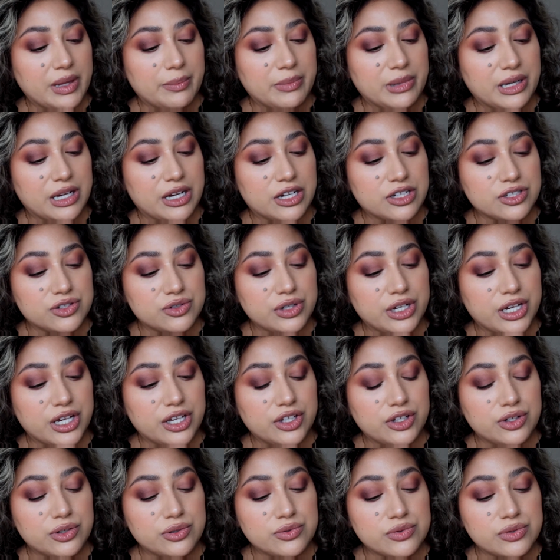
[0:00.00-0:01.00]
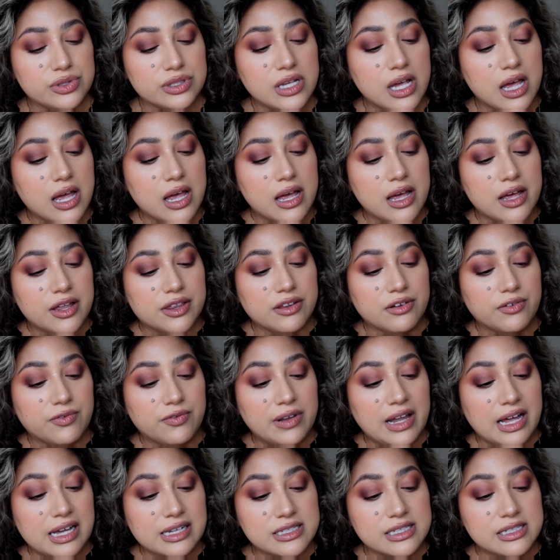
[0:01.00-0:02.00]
because you can use the flat